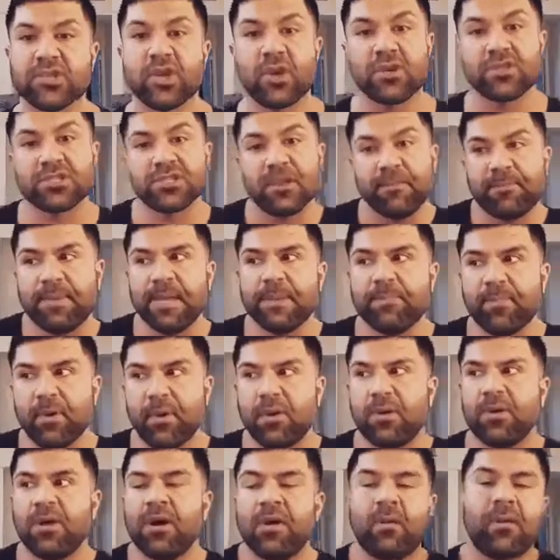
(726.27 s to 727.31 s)
So some
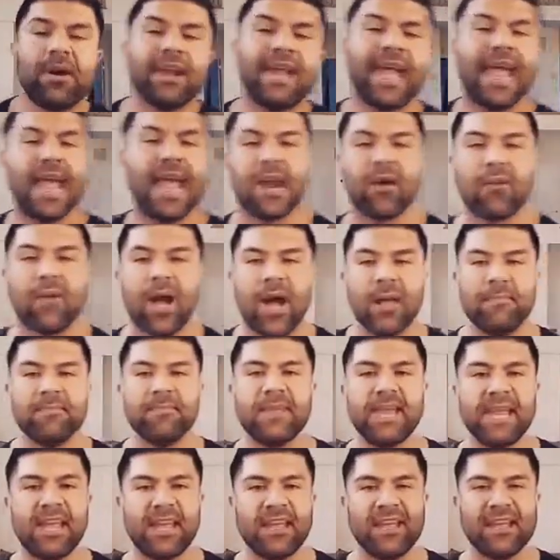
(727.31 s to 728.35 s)
people want to hang around
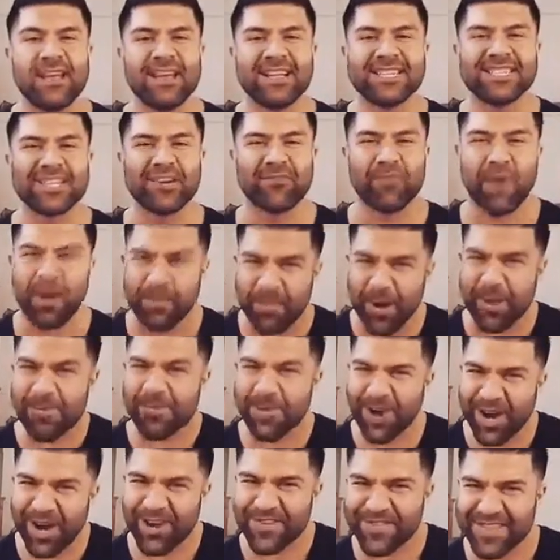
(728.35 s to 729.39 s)
me to rub up
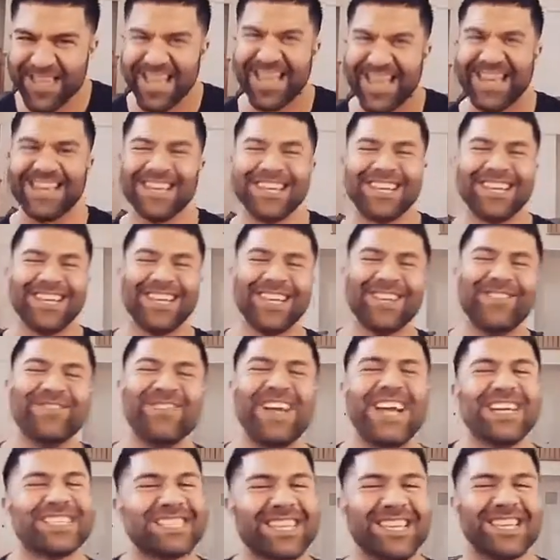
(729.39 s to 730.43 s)
off that
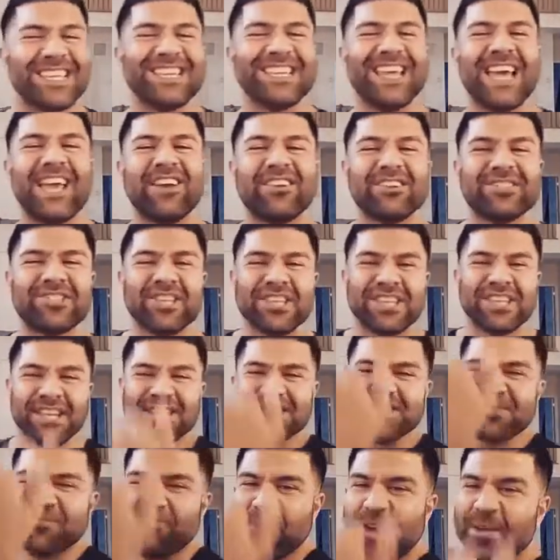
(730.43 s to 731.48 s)
masculine energy. They
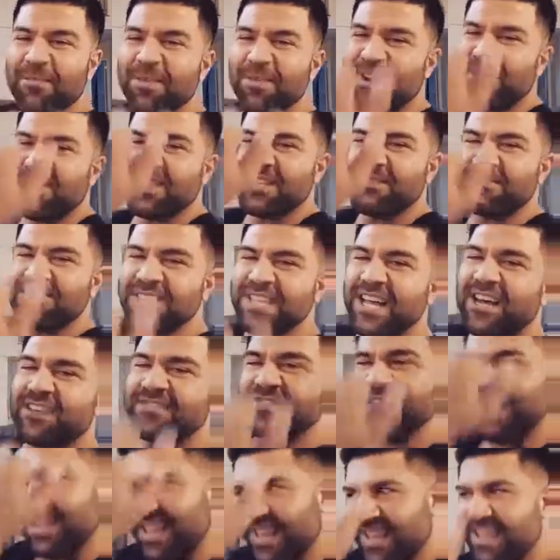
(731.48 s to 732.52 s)
just rub it on
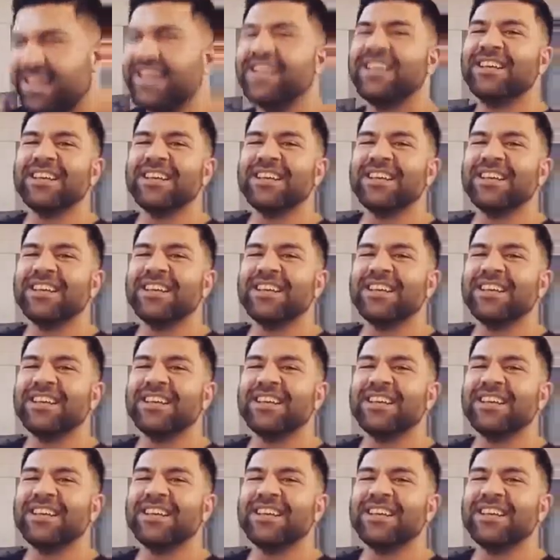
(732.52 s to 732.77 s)
themselves like,